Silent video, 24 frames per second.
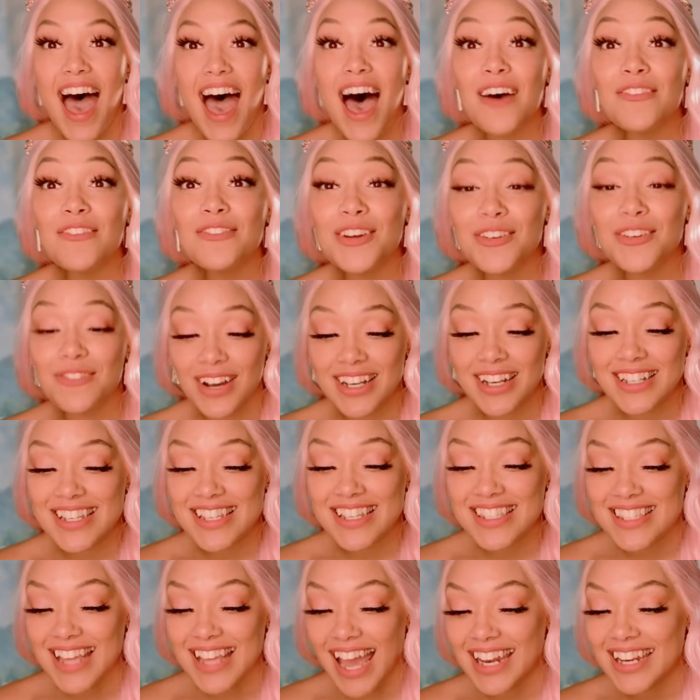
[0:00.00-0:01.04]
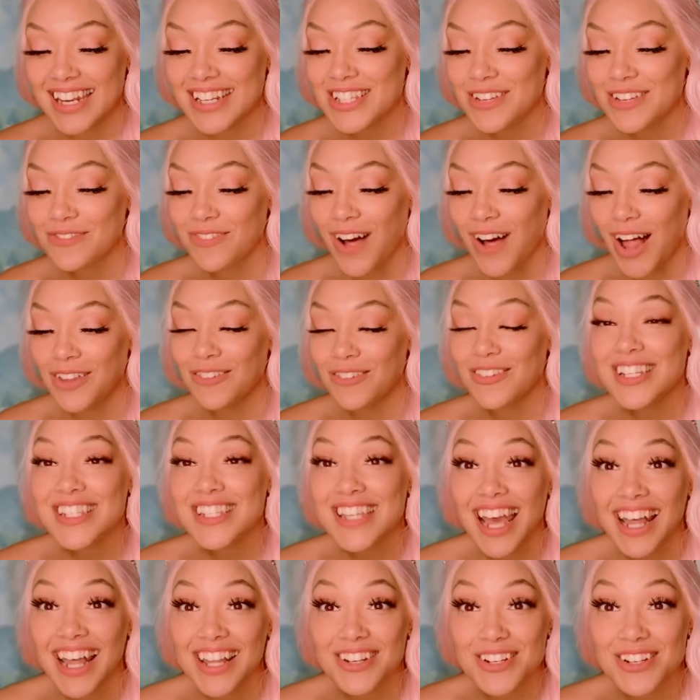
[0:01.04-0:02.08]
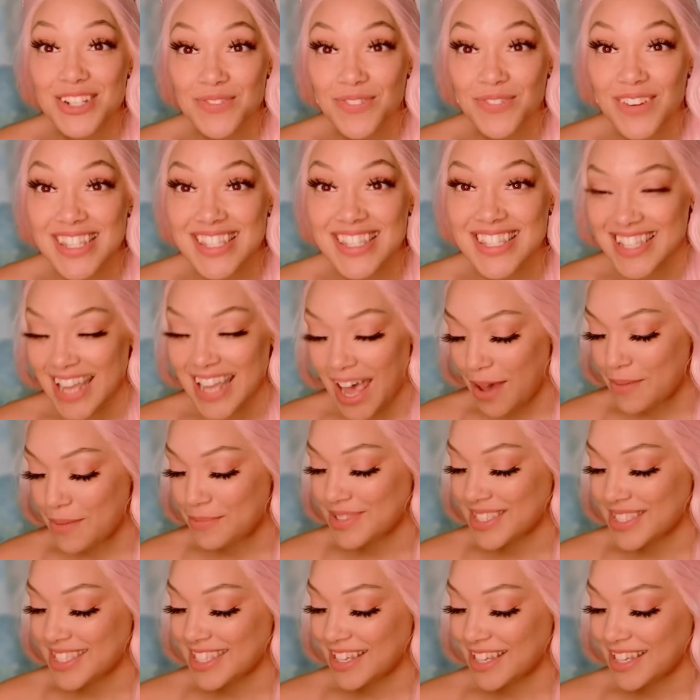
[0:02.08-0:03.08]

Everyone decided to follow in Taylor's footsteps.